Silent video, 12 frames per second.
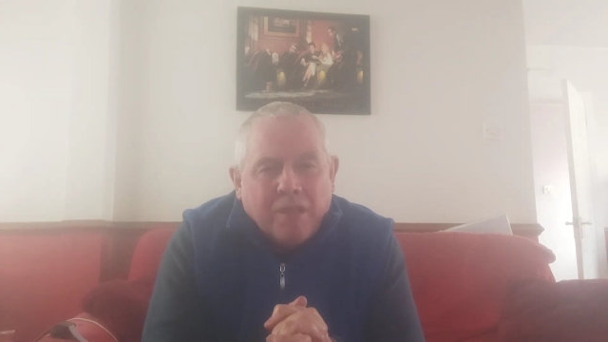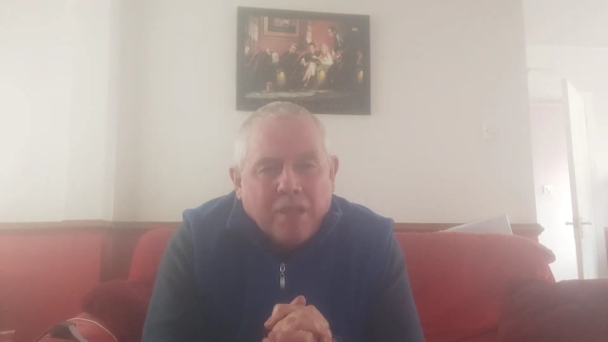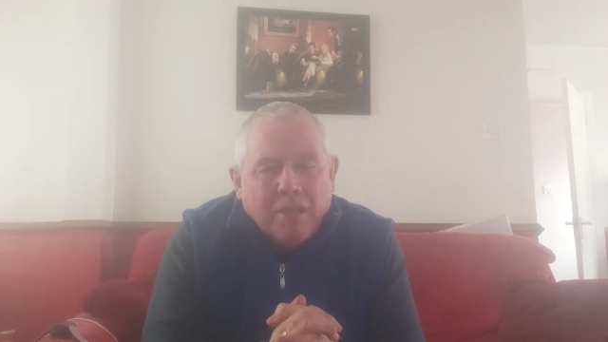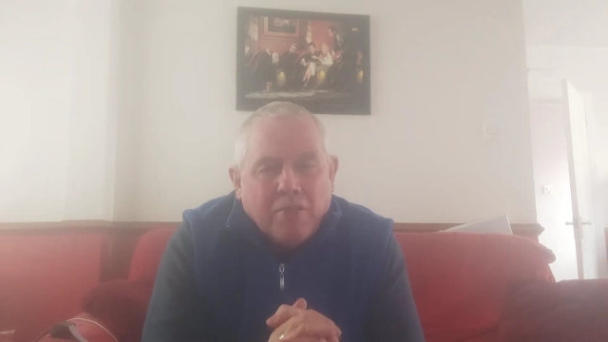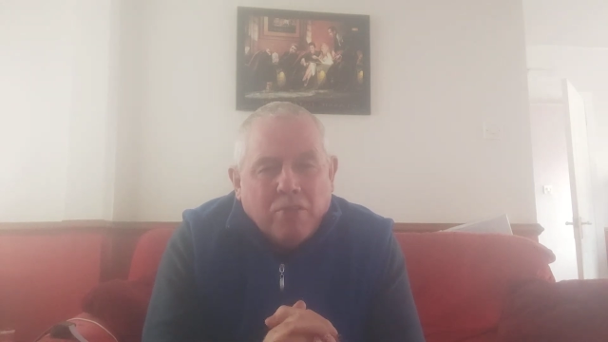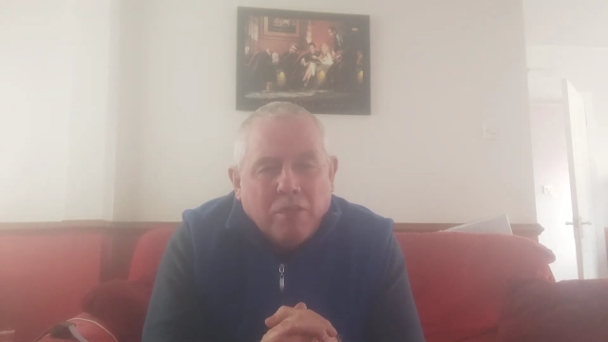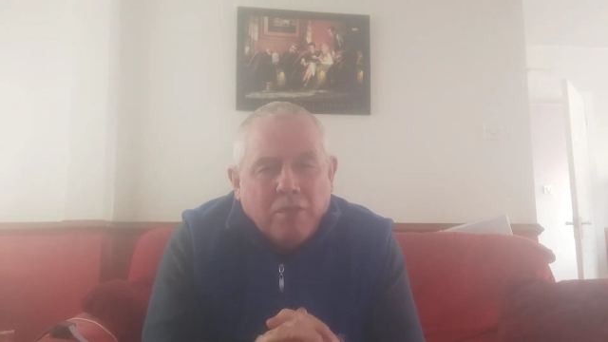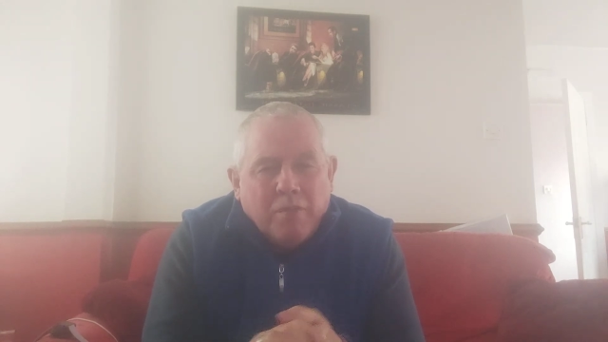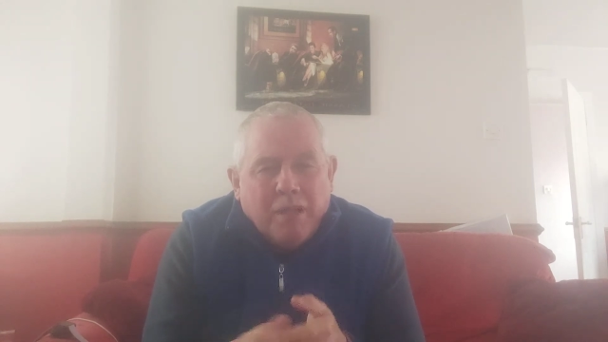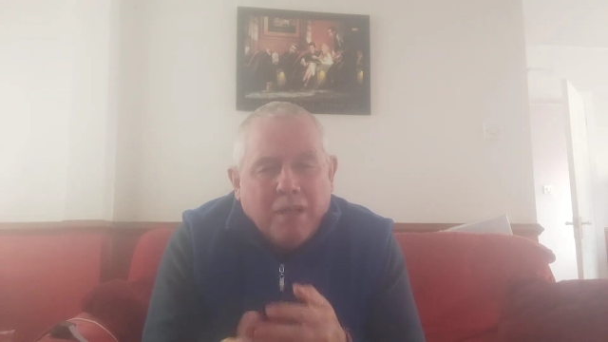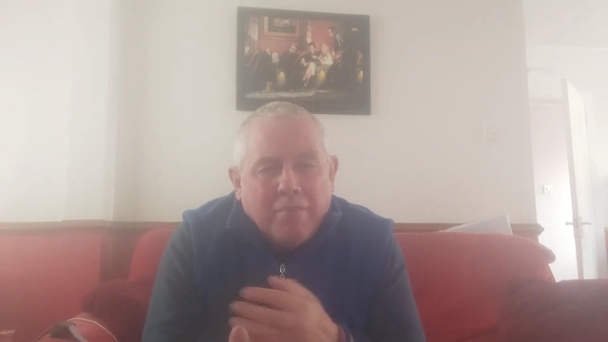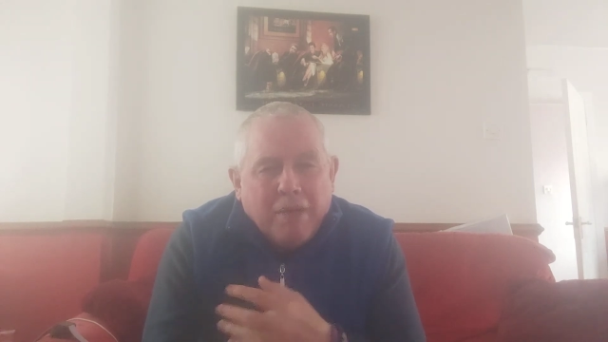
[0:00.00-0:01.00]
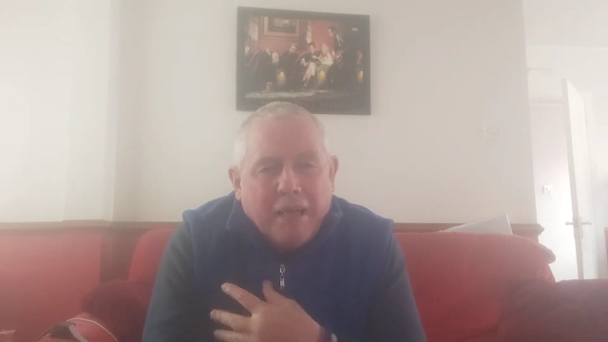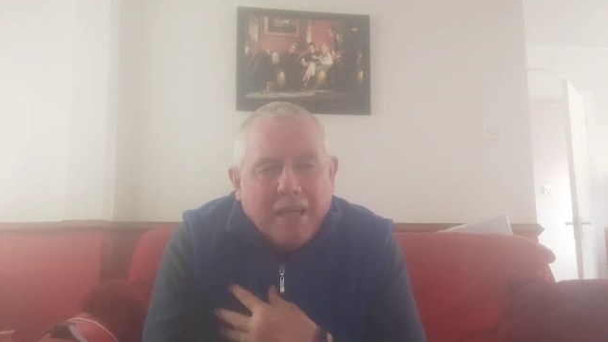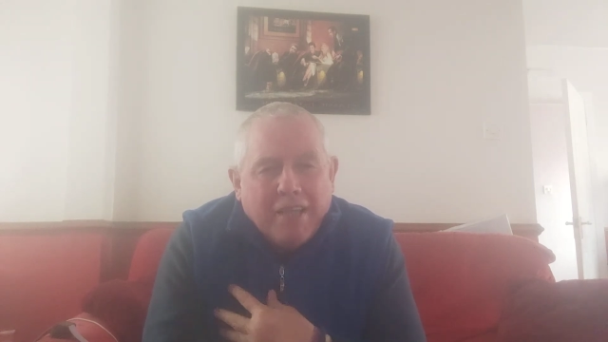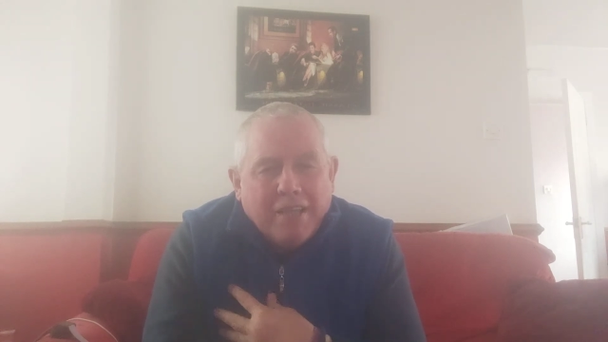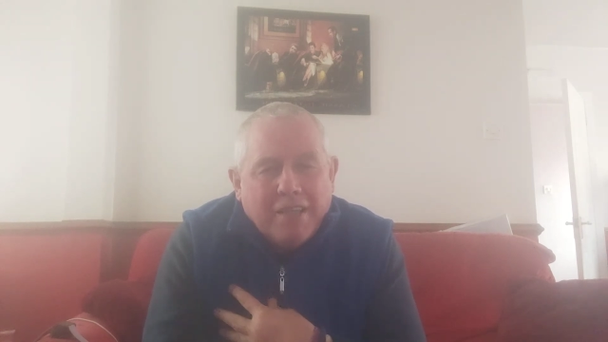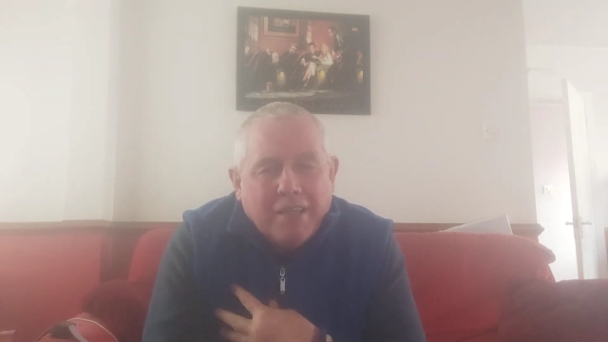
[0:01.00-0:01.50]
Some of them had
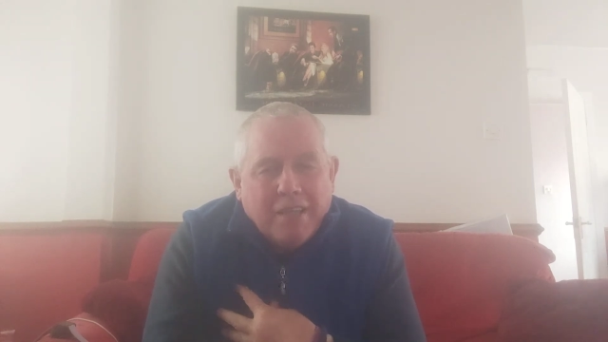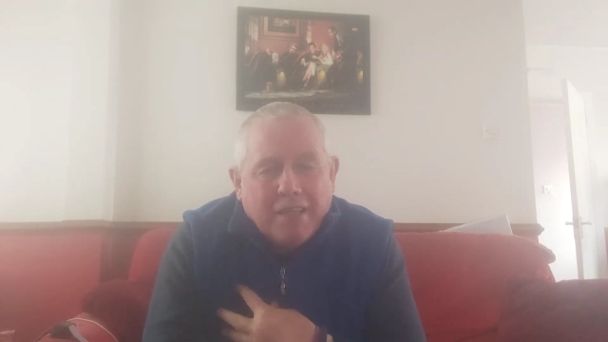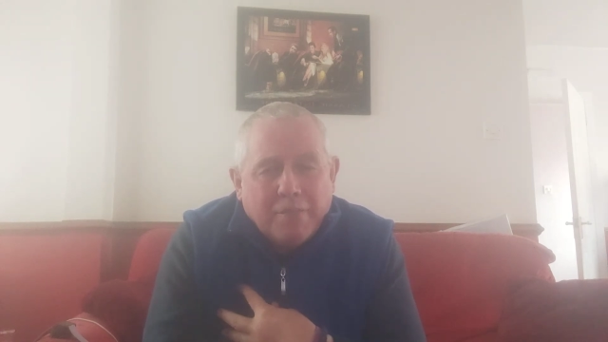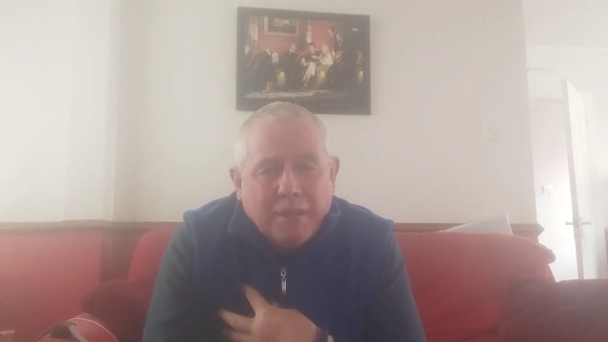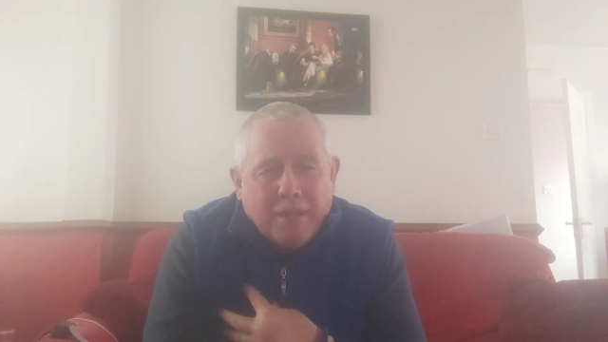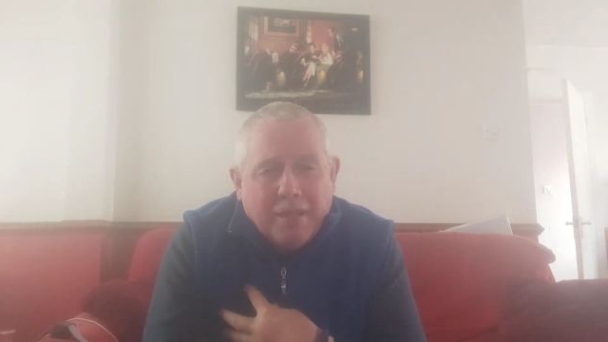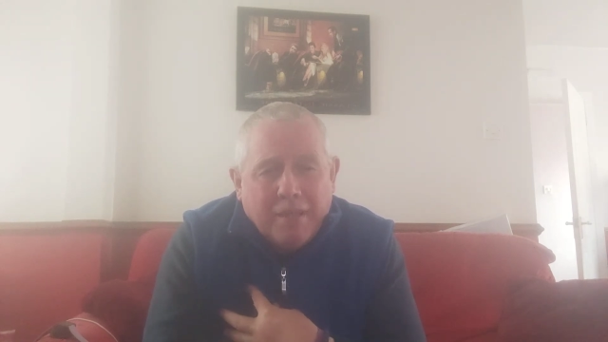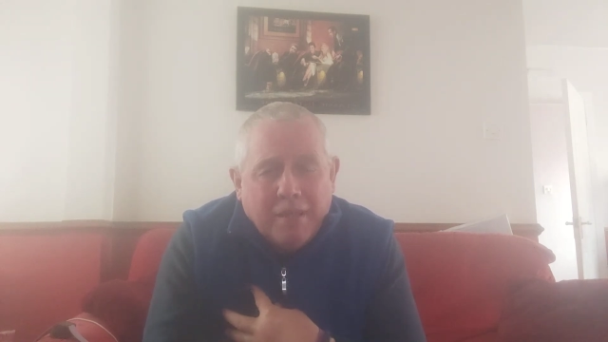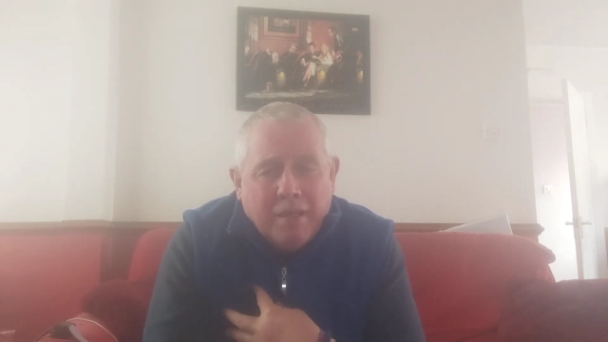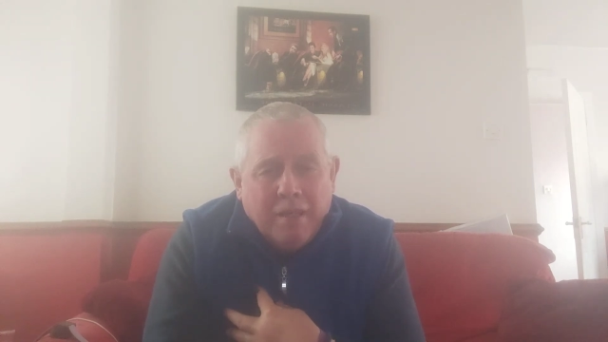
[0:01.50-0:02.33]
mild chest pain,